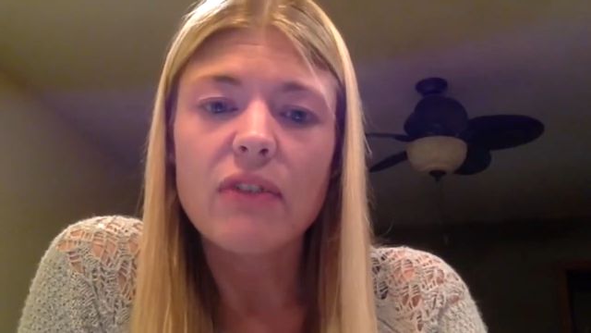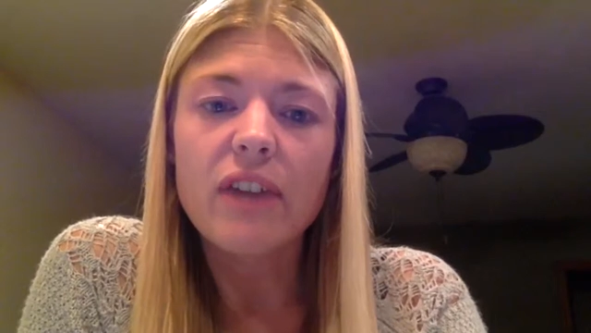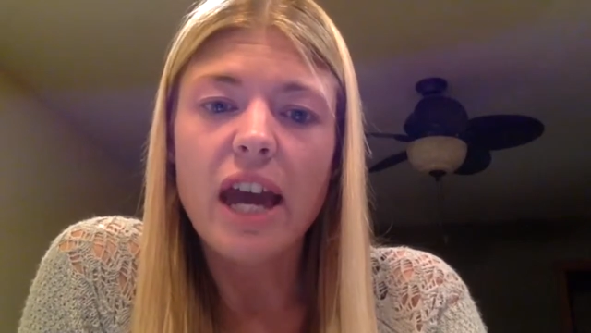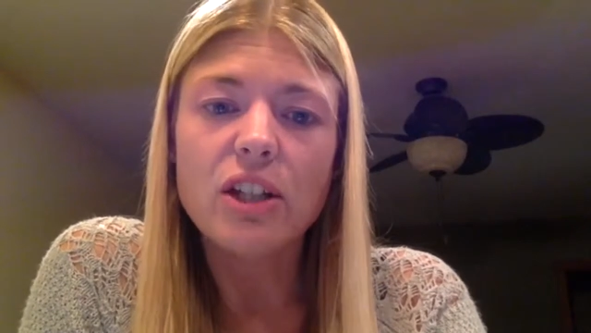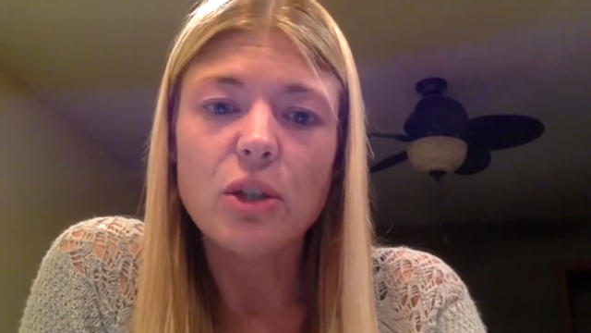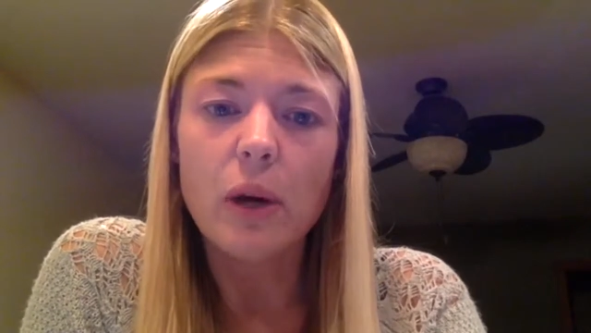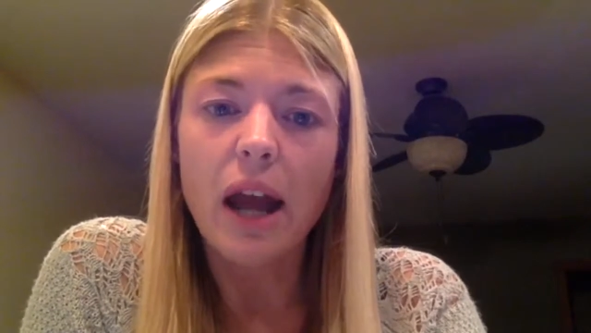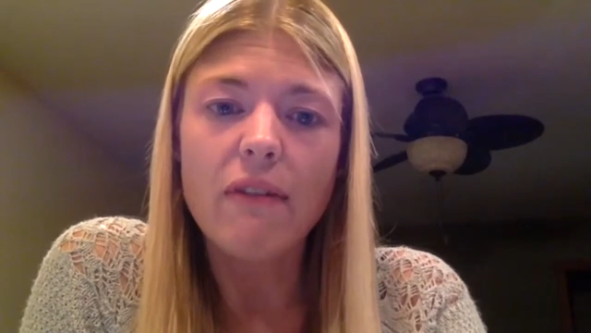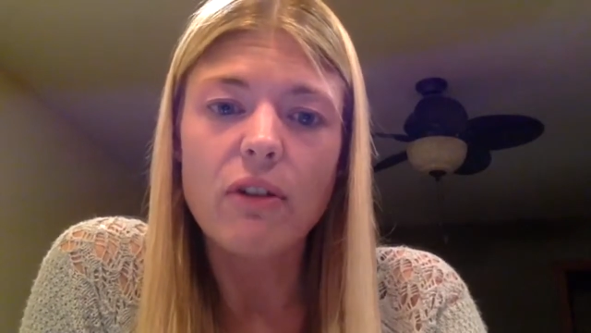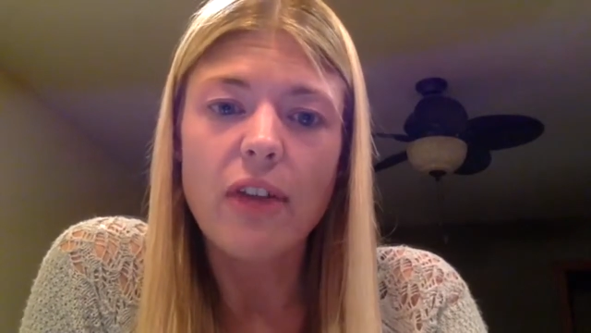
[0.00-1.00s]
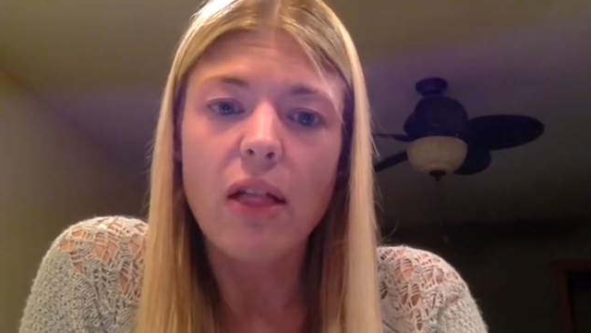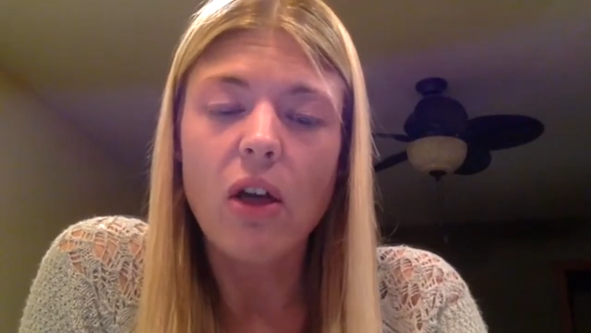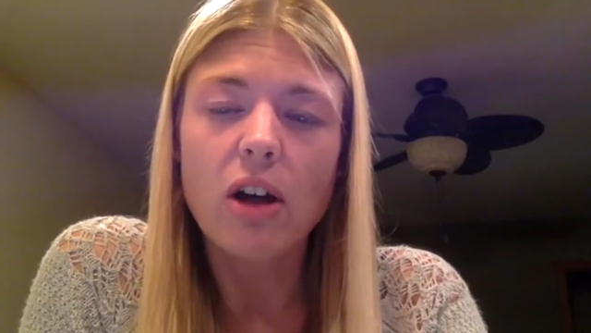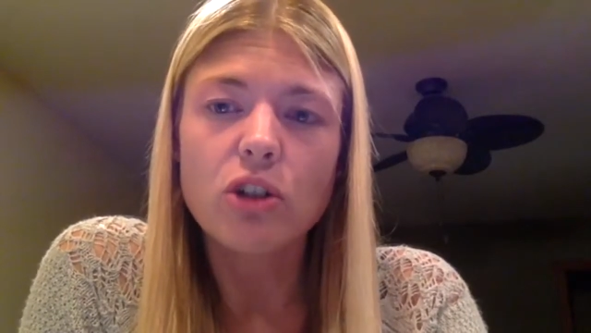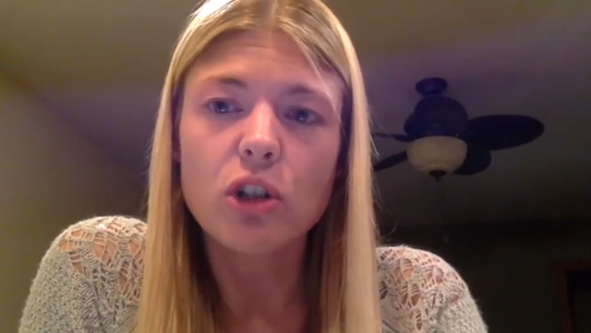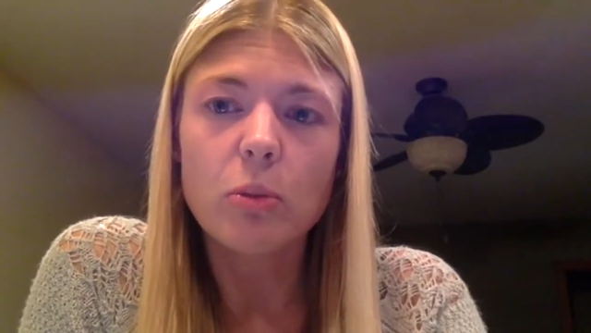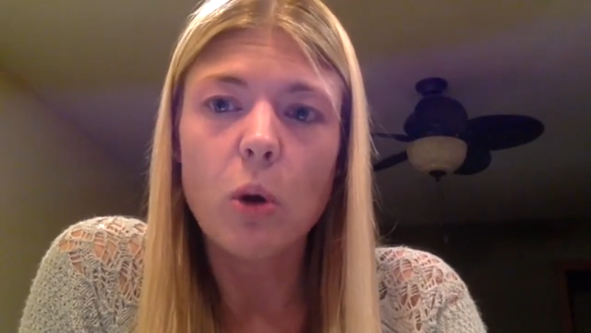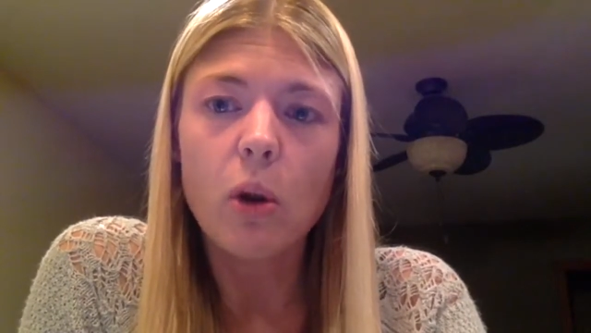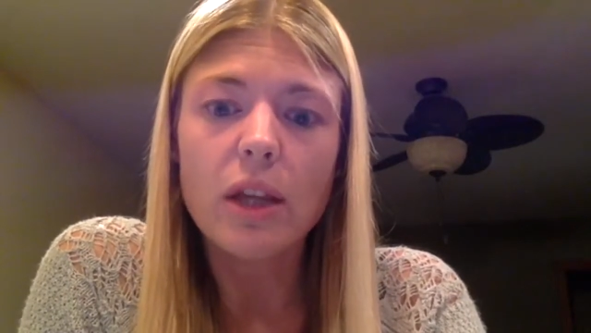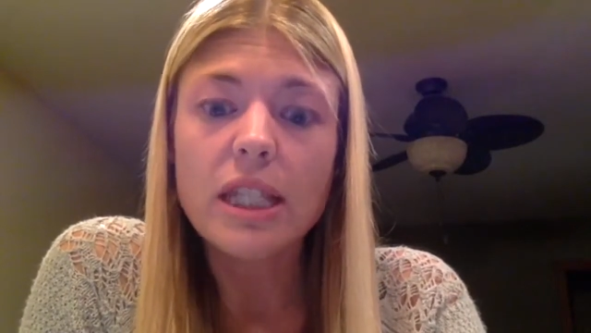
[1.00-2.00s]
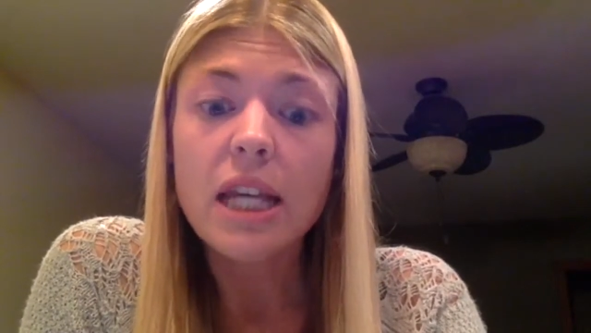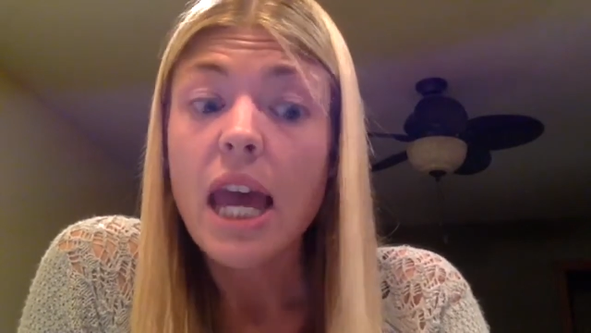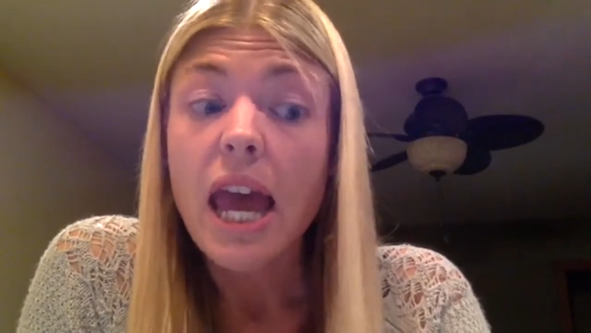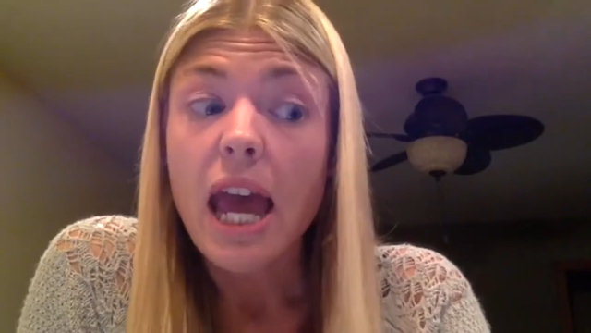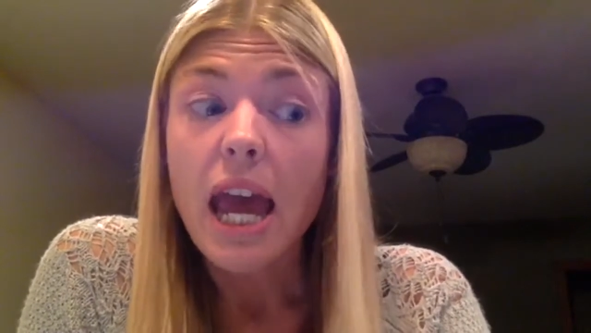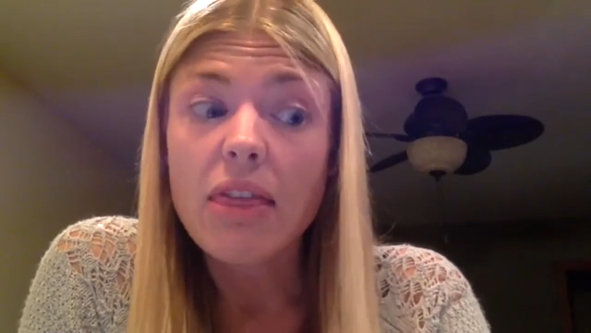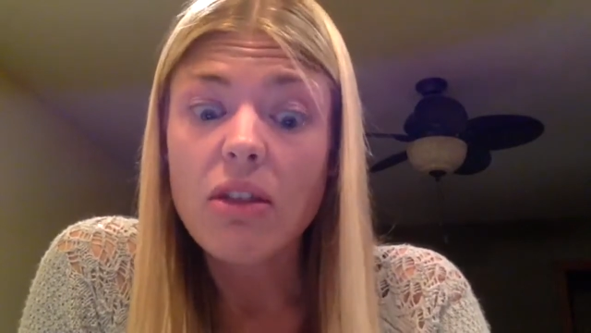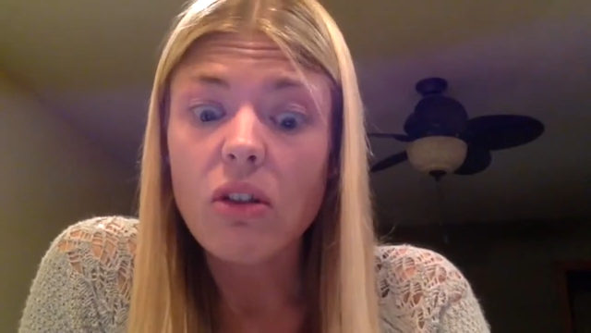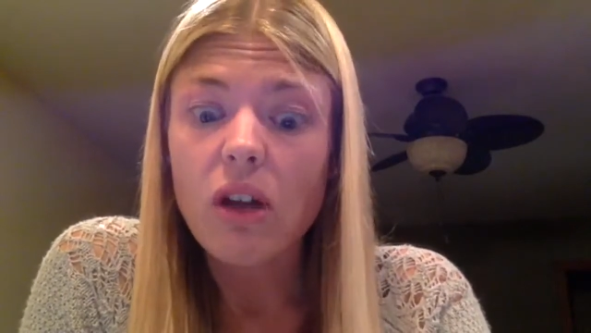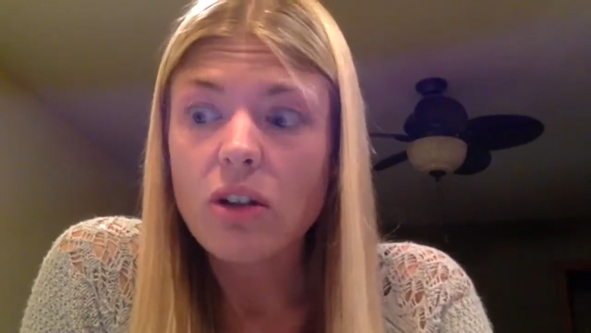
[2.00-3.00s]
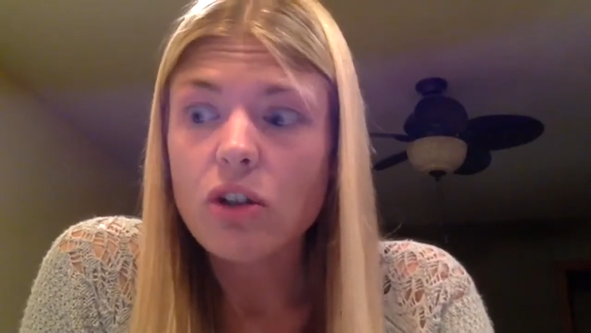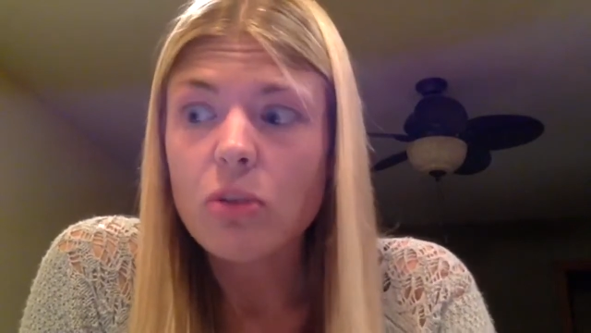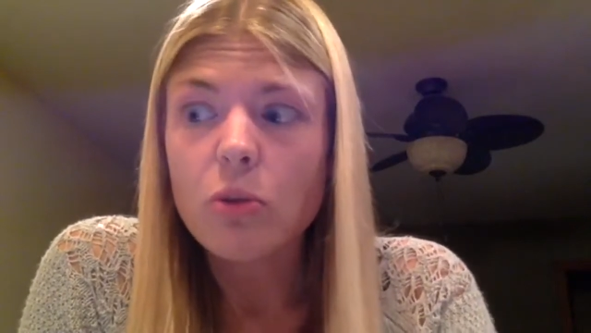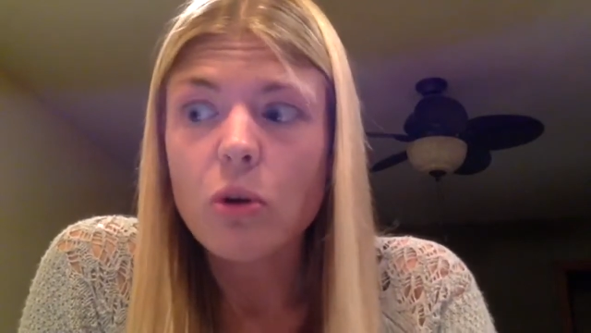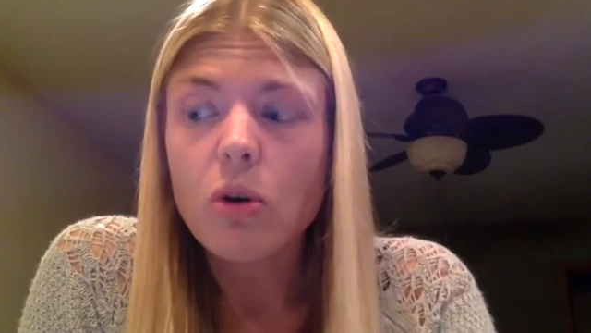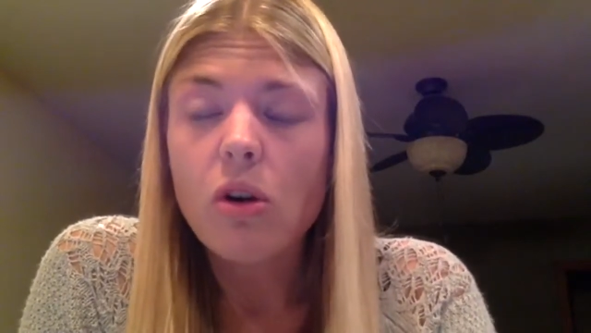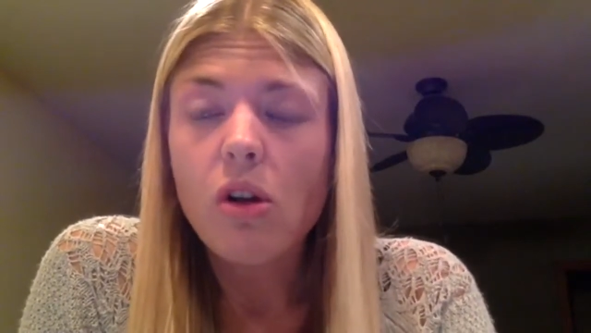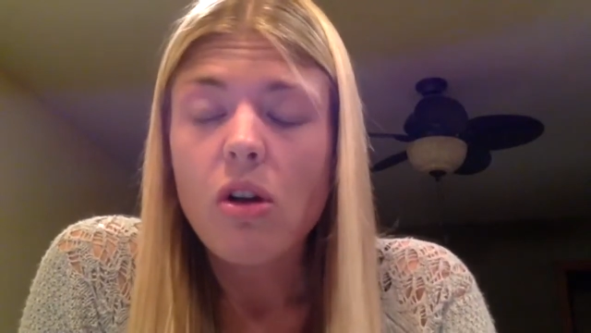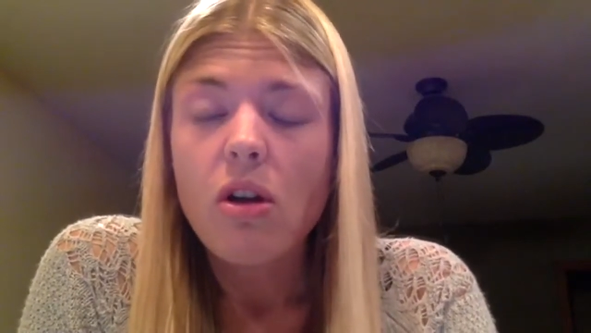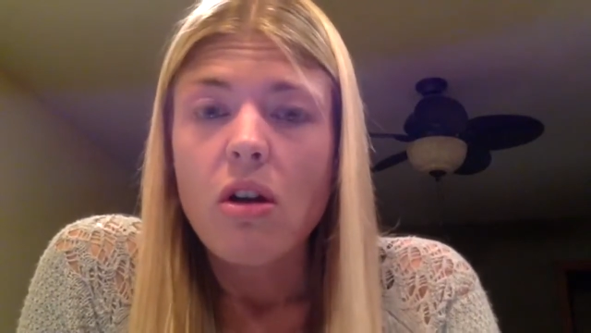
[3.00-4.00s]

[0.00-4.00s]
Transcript: of get to whatever that long-term goal is. And the long-term goal,